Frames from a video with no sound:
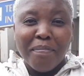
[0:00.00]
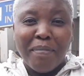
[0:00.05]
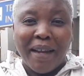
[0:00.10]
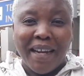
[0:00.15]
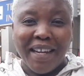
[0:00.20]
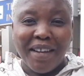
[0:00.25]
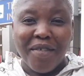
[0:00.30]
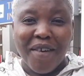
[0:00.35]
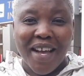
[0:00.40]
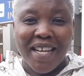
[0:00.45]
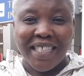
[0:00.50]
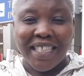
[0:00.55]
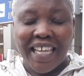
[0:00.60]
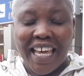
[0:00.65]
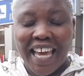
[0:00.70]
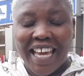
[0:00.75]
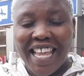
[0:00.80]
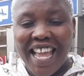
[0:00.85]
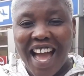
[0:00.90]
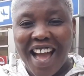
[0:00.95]
But otherwise,
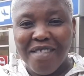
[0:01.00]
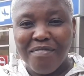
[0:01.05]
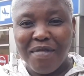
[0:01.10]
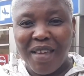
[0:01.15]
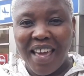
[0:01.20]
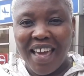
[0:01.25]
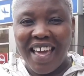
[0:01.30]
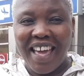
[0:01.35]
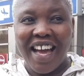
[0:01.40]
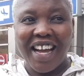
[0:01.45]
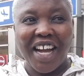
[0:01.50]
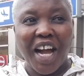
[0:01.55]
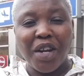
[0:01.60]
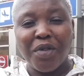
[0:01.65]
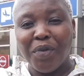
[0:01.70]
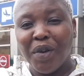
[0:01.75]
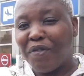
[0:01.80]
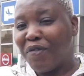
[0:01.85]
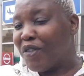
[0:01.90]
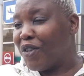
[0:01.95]
Kenya, I'm here. I can't
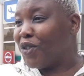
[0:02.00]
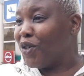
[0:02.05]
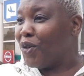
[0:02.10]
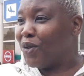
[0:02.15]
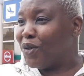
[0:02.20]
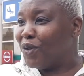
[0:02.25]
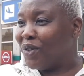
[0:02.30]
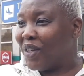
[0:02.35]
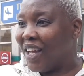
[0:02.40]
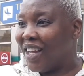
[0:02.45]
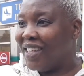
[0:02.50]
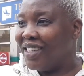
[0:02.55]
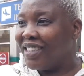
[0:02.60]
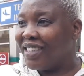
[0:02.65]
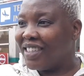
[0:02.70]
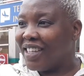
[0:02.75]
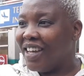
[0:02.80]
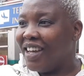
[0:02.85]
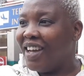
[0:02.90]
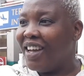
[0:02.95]
wait for the show
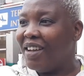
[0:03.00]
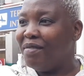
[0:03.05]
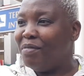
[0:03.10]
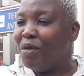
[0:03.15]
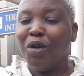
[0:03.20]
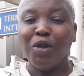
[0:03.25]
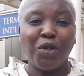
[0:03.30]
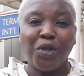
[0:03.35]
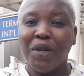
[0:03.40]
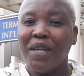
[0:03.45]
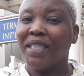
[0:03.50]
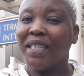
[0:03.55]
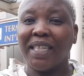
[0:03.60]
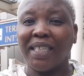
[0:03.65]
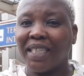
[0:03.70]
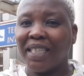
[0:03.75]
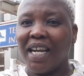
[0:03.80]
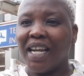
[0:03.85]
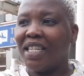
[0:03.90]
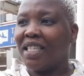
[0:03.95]
tonight. I'm also as
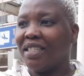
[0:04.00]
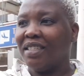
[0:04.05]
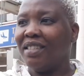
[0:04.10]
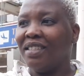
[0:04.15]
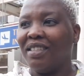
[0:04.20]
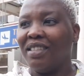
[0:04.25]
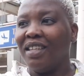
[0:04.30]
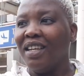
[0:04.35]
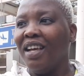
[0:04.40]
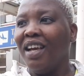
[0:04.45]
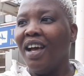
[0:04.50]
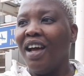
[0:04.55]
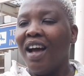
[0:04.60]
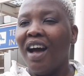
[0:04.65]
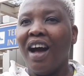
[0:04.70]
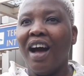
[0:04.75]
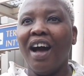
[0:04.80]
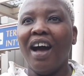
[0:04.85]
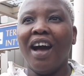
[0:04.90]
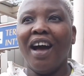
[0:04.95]
excited.
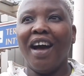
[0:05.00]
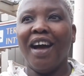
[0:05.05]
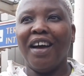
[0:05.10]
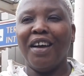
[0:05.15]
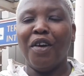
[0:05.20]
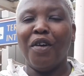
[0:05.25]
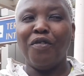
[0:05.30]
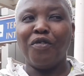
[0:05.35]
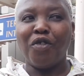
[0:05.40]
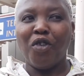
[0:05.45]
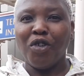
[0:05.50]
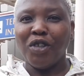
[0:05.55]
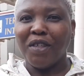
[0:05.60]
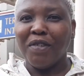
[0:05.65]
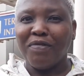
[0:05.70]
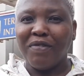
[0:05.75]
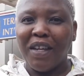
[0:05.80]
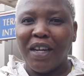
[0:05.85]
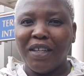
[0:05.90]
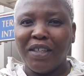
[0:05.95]
Of course,
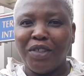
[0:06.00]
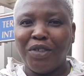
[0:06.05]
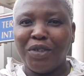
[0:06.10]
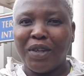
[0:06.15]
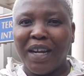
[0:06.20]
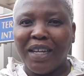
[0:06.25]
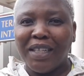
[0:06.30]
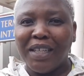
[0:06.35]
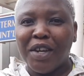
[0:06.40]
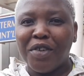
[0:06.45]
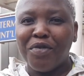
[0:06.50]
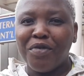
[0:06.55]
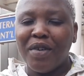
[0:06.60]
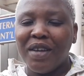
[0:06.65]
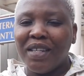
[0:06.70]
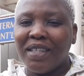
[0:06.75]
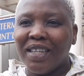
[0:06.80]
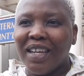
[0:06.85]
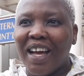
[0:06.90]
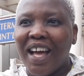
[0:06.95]
I've done Uganda,
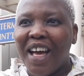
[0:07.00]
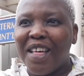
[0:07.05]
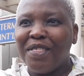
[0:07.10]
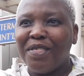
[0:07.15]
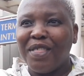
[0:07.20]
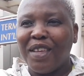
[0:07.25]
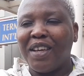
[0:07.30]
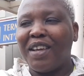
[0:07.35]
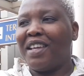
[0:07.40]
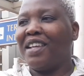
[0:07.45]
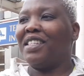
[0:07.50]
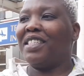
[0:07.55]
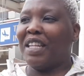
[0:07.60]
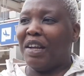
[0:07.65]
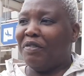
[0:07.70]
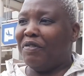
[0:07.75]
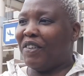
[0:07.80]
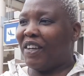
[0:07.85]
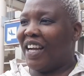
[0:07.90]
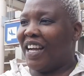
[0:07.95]
Rwanda. I think East
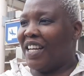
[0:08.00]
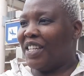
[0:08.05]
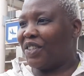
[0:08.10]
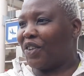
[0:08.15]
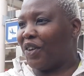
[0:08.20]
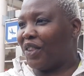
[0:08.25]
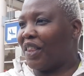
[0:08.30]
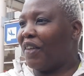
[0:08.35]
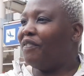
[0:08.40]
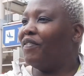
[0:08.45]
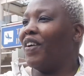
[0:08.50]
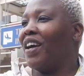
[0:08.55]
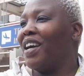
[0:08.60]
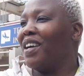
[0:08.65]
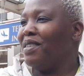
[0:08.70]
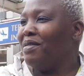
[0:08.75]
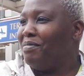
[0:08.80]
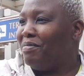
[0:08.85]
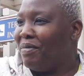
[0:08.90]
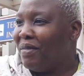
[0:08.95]
Africa has got the
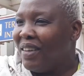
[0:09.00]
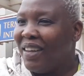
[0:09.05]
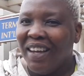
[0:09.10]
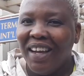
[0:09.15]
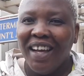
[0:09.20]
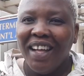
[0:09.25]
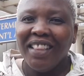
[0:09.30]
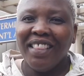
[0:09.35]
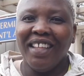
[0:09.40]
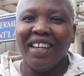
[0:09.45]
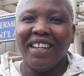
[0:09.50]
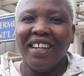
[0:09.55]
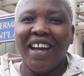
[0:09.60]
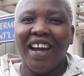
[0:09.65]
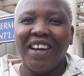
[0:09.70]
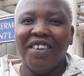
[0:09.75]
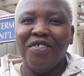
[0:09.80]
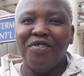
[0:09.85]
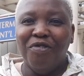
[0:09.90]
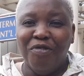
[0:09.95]
vibe that
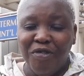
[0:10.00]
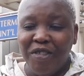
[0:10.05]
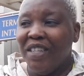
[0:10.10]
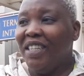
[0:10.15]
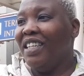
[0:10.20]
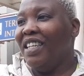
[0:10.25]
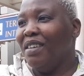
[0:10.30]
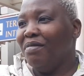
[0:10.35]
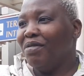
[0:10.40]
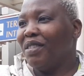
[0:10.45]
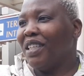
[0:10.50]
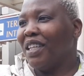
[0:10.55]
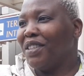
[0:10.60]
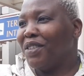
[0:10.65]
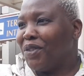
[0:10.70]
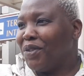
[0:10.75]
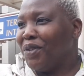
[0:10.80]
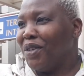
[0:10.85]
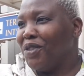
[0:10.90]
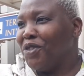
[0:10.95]
I really am
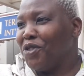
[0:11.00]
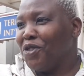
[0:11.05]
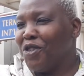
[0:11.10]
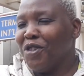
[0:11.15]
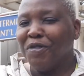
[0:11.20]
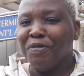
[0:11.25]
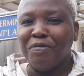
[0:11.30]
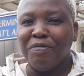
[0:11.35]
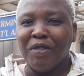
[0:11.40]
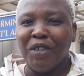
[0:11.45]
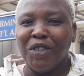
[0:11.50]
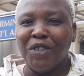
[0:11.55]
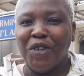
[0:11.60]
starting to enjoy. Okay.